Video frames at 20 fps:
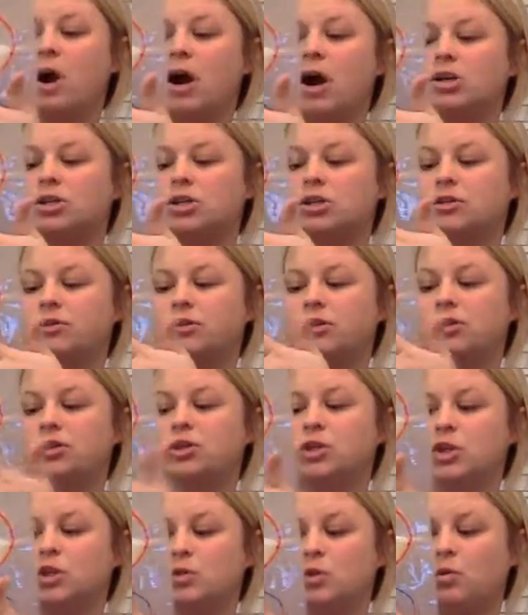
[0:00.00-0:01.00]
watch the
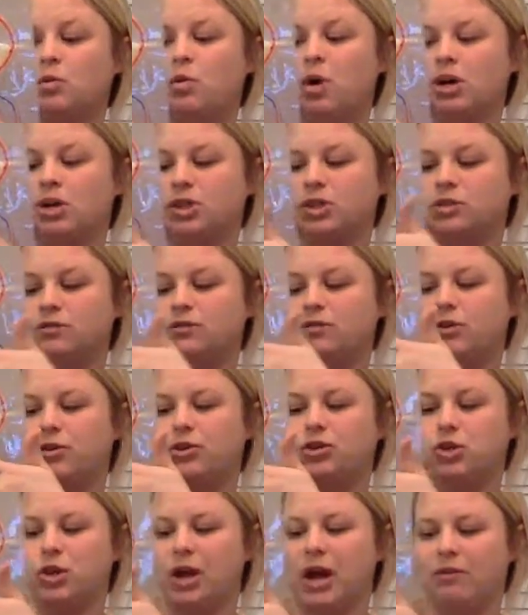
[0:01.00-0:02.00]
students will watch the
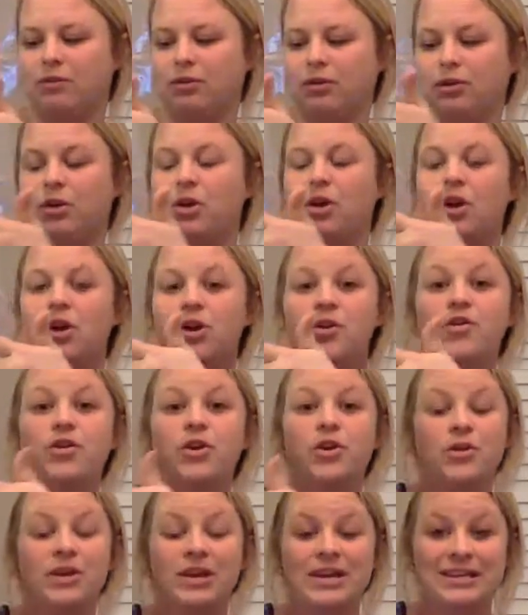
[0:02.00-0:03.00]
food travel
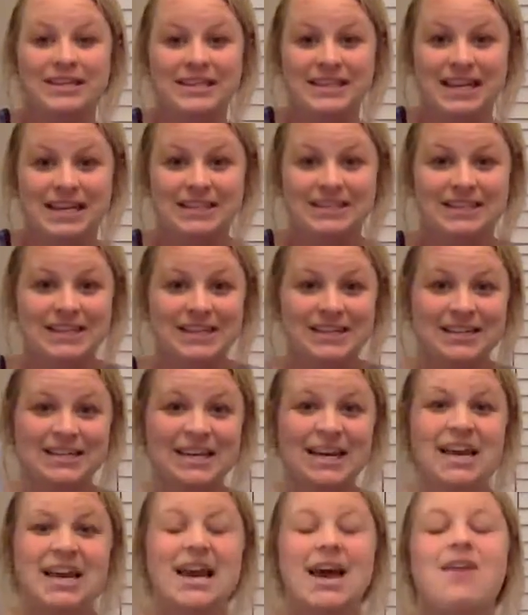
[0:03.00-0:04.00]
through the intestines.
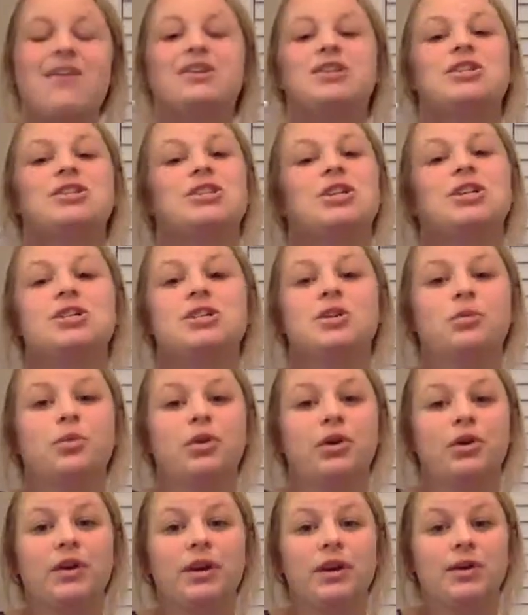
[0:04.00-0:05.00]
This is just a
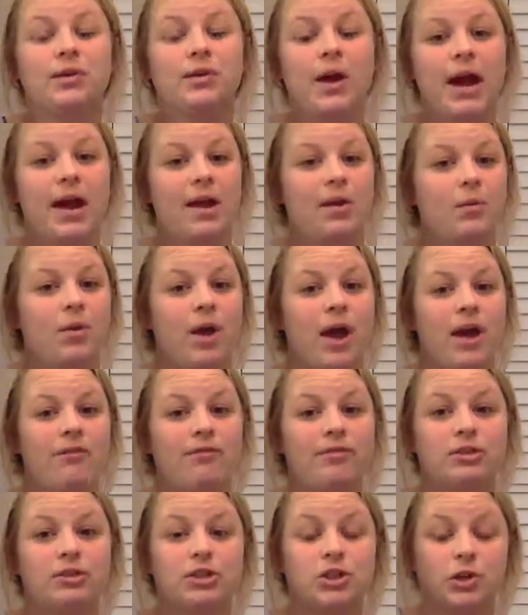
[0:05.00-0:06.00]
really great way
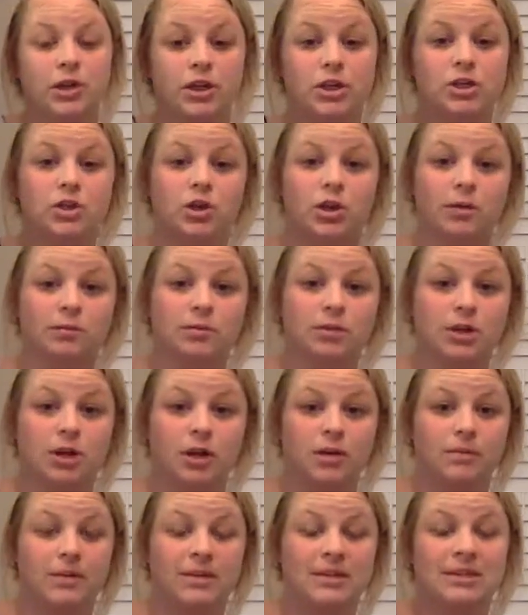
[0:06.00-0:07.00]
for students to
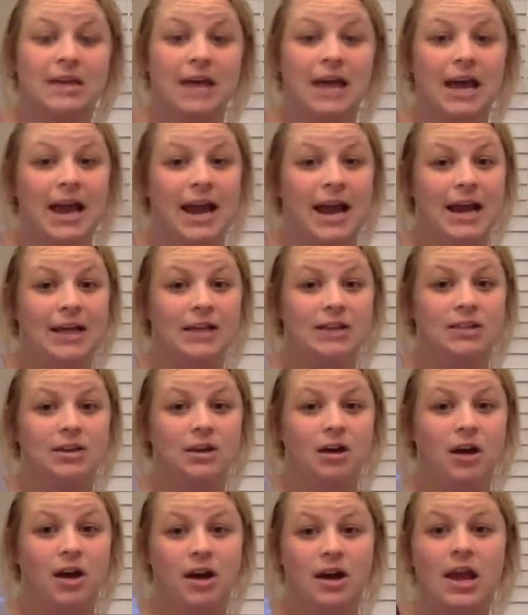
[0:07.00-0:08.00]
observe this
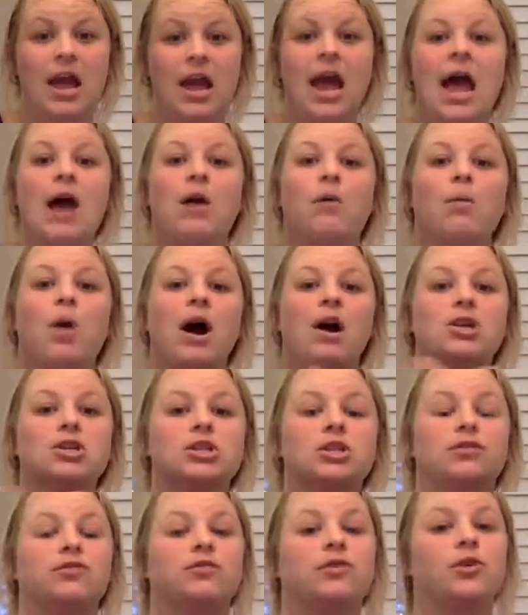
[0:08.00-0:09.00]
hands-on and
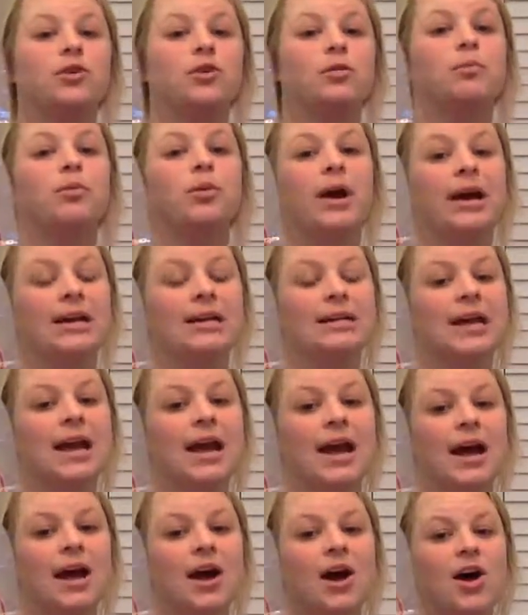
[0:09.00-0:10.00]
watch the food break
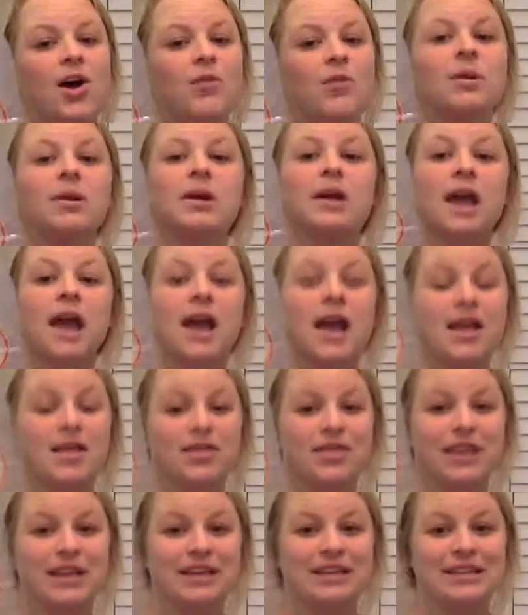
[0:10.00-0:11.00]
down
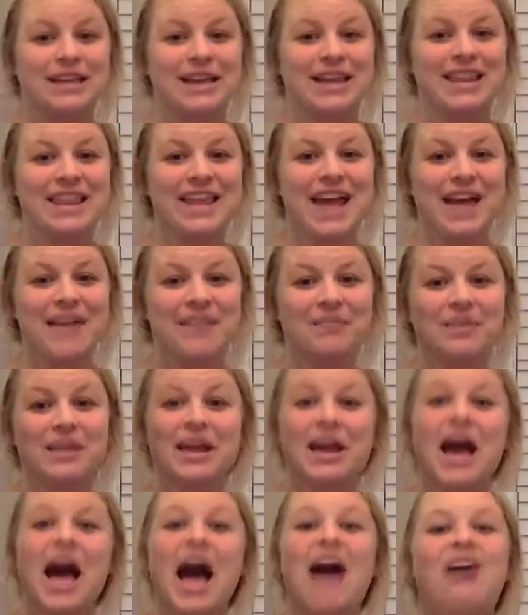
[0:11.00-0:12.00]
and things like that.
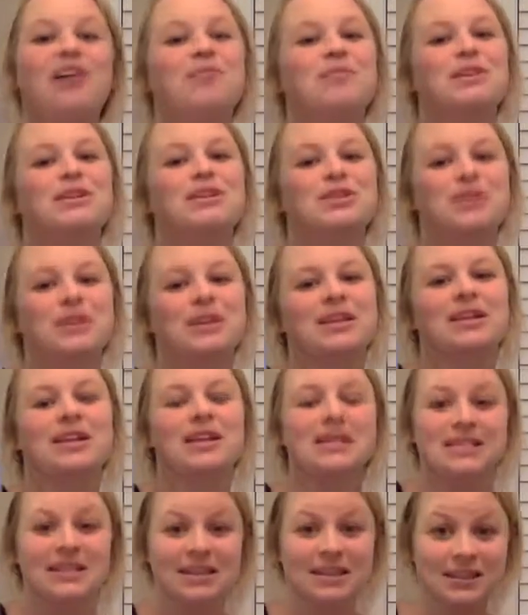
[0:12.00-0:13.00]
I hope you enjoyed the
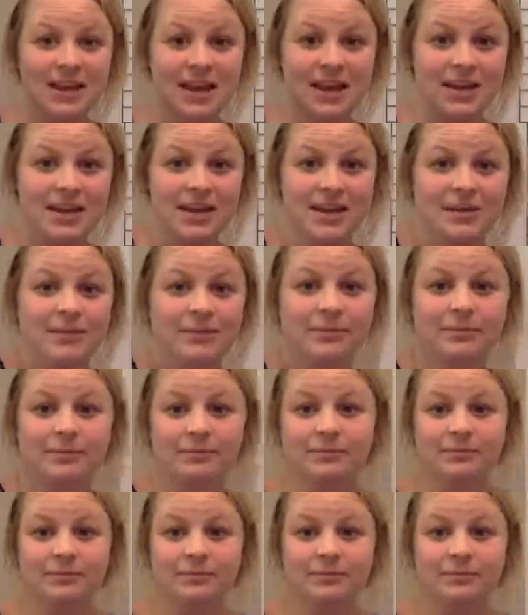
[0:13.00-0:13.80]
lesson. Thank you.